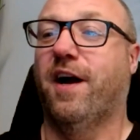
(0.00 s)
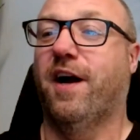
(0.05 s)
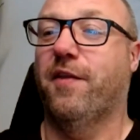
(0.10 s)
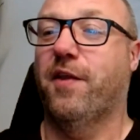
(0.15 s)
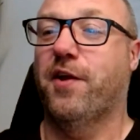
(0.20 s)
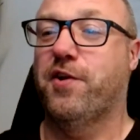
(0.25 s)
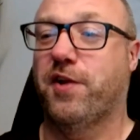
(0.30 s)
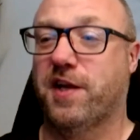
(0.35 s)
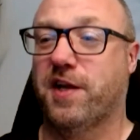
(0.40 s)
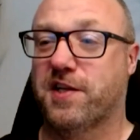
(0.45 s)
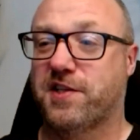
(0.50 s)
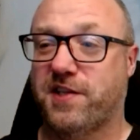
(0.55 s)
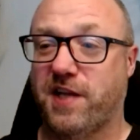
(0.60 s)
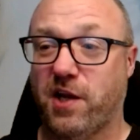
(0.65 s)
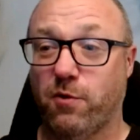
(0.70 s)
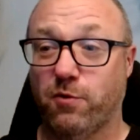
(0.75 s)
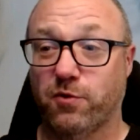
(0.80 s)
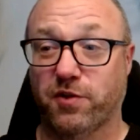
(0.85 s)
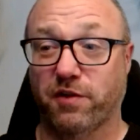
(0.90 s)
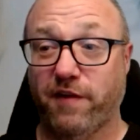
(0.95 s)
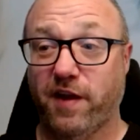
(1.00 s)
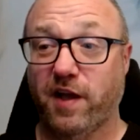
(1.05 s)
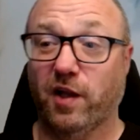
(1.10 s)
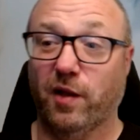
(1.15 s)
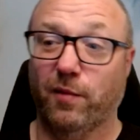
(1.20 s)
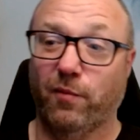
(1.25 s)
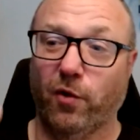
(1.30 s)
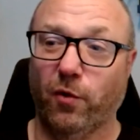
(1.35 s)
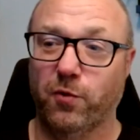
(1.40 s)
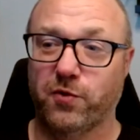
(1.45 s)
Then you can see who's
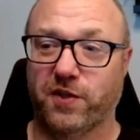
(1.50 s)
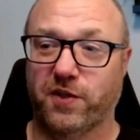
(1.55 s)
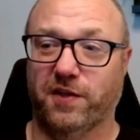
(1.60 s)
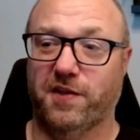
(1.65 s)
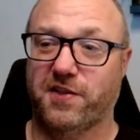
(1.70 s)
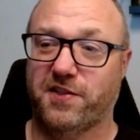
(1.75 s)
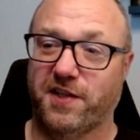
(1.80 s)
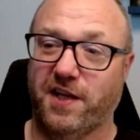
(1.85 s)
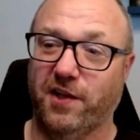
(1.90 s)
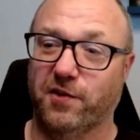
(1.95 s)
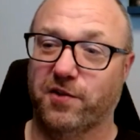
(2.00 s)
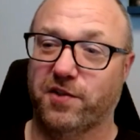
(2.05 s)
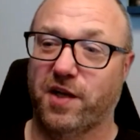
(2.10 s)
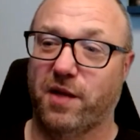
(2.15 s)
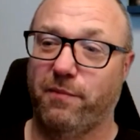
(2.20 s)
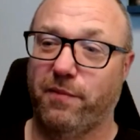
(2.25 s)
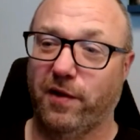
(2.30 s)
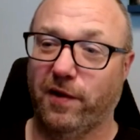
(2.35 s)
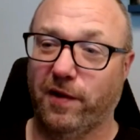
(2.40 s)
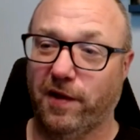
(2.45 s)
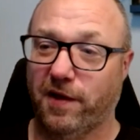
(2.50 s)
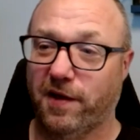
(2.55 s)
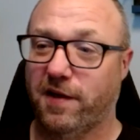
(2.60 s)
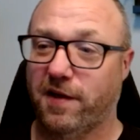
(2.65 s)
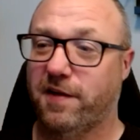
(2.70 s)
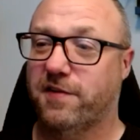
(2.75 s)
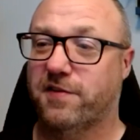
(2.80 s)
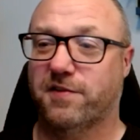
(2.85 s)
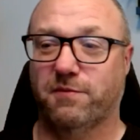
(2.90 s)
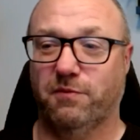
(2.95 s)
available, who's got the skills and
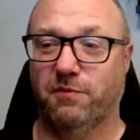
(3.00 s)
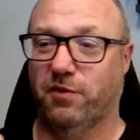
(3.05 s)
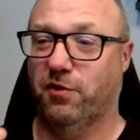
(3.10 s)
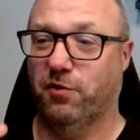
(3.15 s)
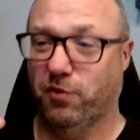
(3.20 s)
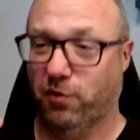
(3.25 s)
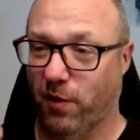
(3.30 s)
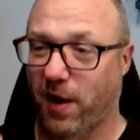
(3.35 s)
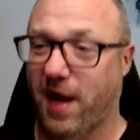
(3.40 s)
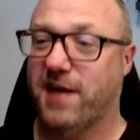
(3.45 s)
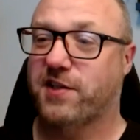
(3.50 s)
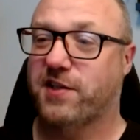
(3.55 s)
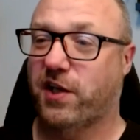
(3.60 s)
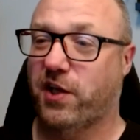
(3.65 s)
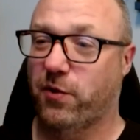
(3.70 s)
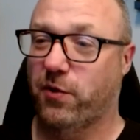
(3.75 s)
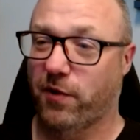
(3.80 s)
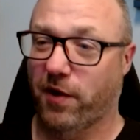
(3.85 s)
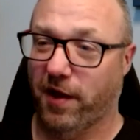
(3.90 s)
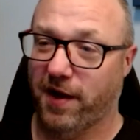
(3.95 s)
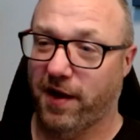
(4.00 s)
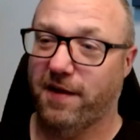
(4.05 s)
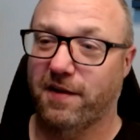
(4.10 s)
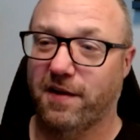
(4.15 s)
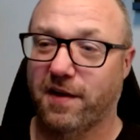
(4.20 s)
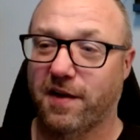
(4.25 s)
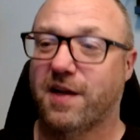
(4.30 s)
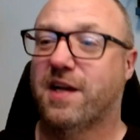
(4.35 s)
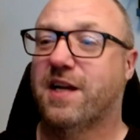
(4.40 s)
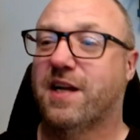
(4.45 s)
abilities to execute on it,
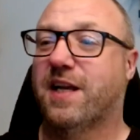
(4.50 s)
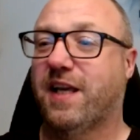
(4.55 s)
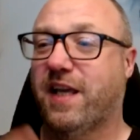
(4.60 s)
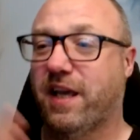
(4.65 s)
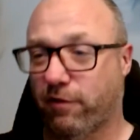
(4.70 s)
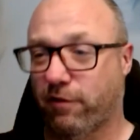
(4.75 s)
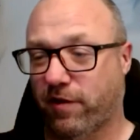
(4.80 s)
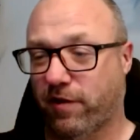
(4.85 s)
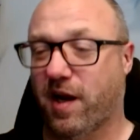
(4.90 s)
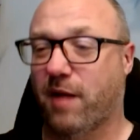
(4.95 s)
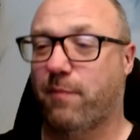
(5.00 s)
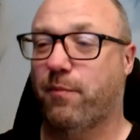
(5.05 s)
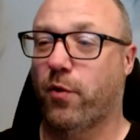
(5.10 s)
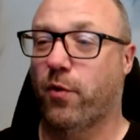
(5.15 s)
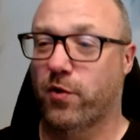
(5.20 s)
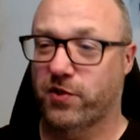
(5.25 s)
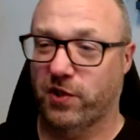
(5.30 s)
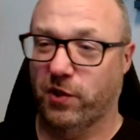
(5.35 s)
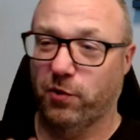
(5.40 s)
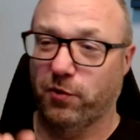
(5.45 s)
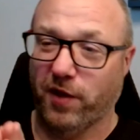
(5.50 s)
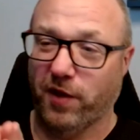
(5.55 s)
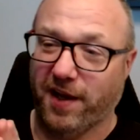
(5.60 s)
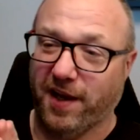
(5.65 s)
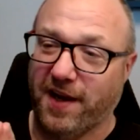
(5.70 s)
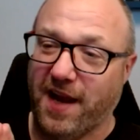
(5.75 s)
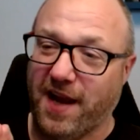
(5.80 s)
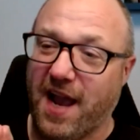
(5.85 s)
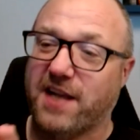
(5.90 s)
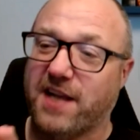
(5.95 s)
give it to that person who then
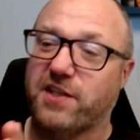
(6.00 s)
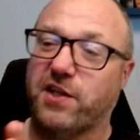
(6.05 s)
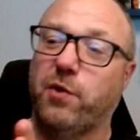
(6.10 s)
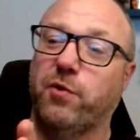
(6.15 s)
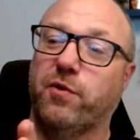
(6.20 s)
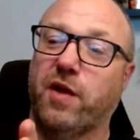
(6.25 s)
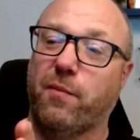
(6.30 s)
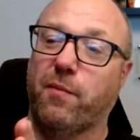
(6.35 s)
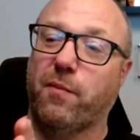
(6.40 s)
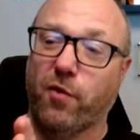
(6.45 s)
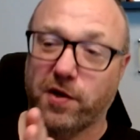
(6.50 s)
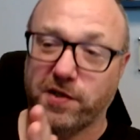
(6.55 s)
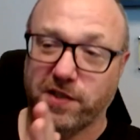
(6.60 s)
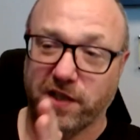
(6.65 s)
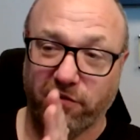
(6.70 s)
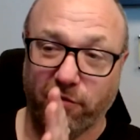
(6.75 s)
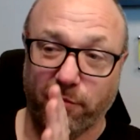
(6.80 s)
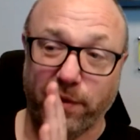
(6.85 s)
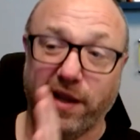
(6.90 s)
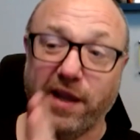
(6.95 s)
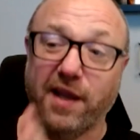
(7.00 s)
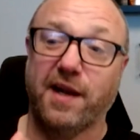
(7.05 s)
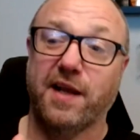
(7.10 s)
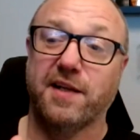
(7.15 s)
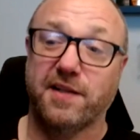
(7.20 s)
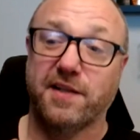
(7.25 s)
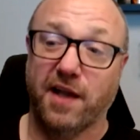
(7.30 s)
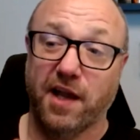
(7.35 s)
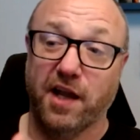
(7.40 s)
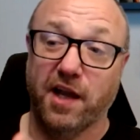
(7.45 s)
can execute that project from
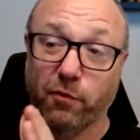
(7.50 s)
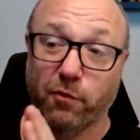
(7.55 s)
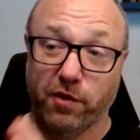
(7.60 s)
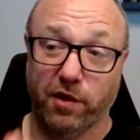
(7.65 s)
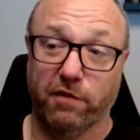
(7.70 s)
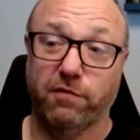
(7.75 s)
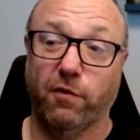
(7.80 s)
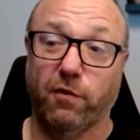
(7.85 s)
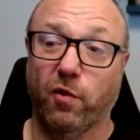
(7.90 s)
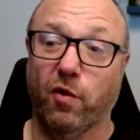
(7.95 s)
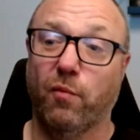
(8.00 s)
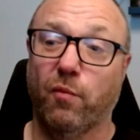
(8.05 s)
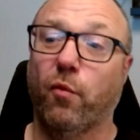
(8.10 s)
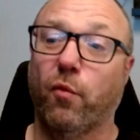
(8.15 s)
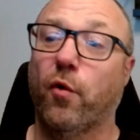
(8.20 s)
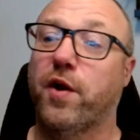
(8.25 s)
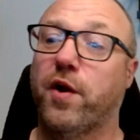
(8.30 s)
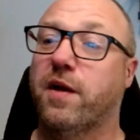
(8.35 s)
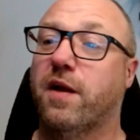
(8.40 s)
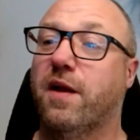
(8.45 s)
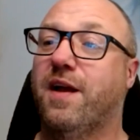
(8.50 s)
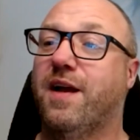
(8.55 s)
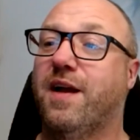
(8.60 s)
beginning to end within Focal Point.